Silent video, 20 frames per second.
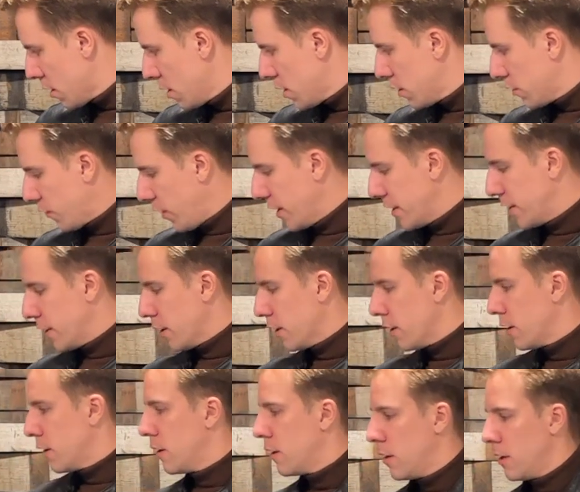Right
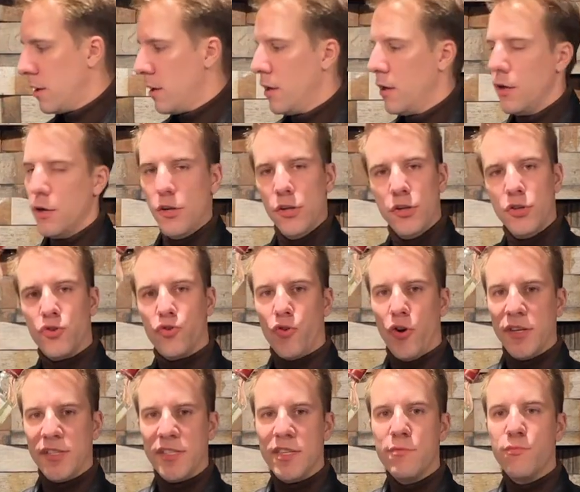here.
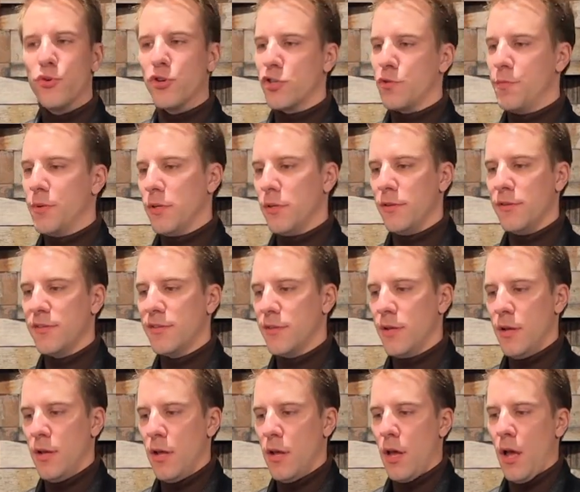Trusty Bushmills.
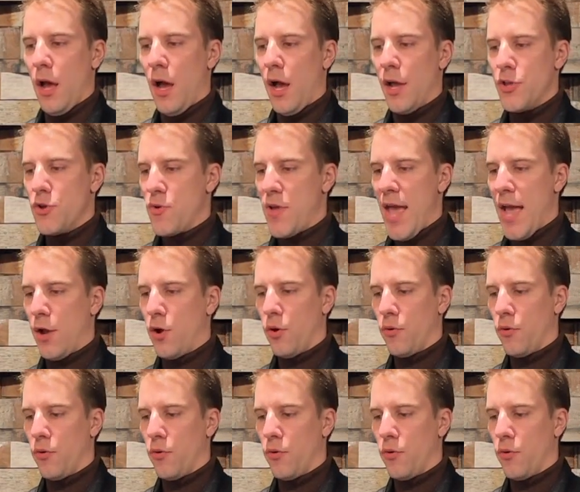You can't go